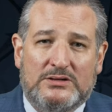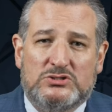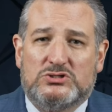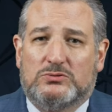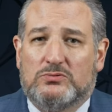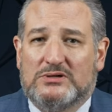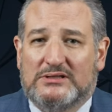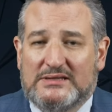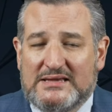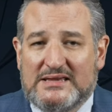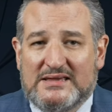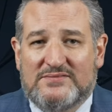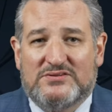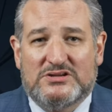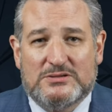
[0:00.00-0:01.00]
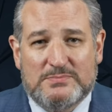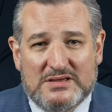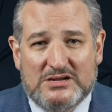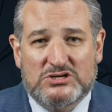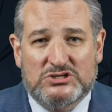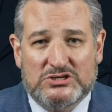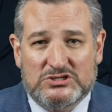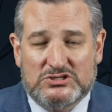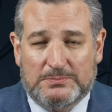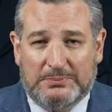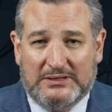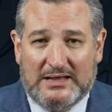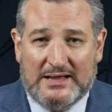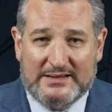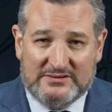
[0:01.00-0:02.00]
to relieve a diminishing
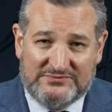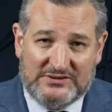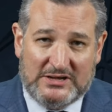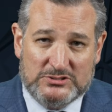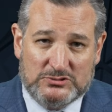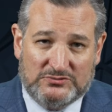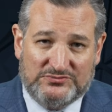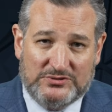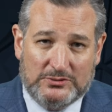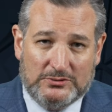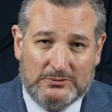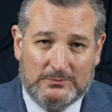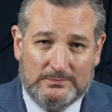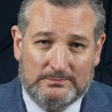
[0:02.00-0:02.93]
supply of fossil fuel.